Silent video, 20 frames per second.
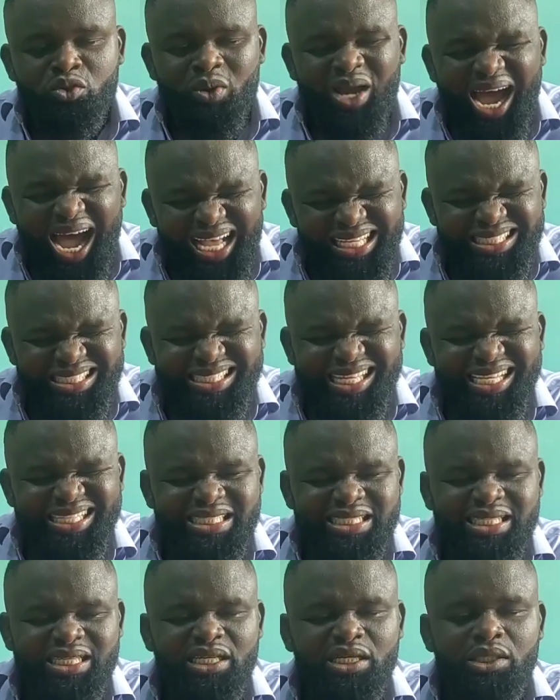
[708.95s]

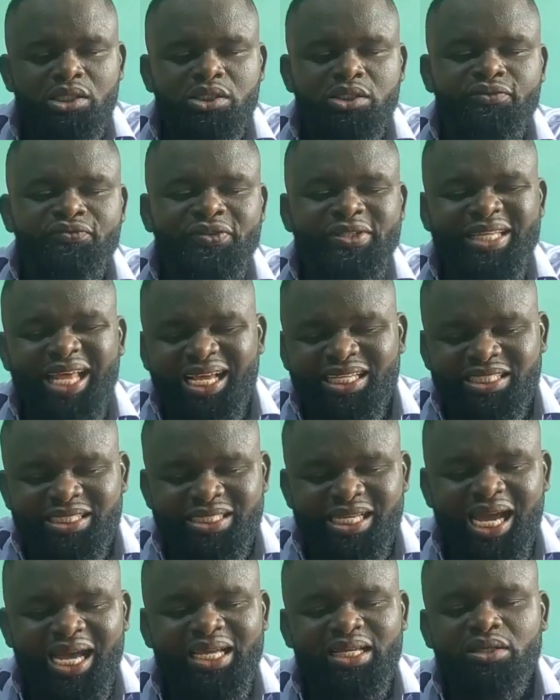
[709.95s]
access to financial
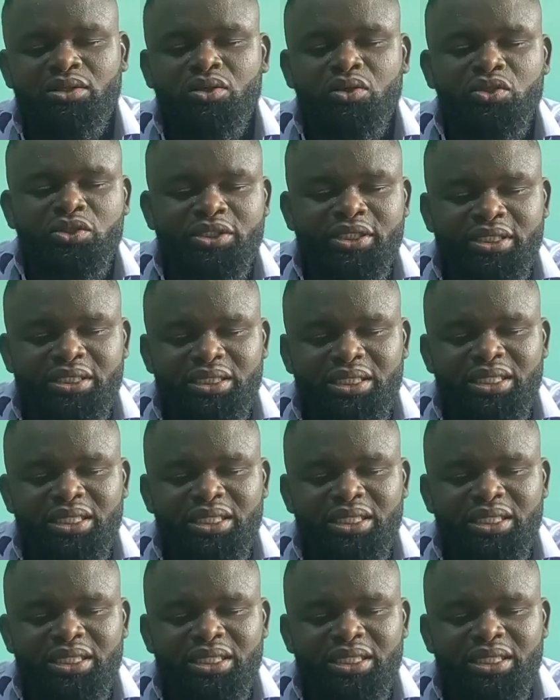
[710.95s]
inclusion